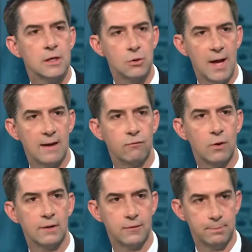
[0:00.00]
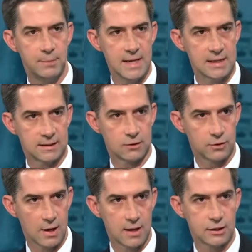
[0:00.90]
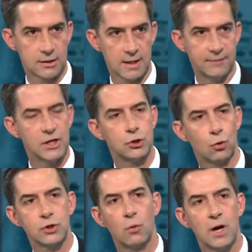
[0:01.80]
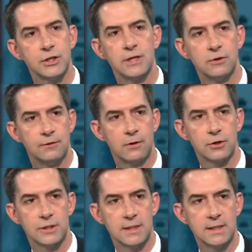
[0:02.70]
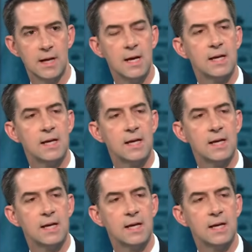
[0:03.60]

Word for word: You have one of the biggest little Gazas left at George Washington University.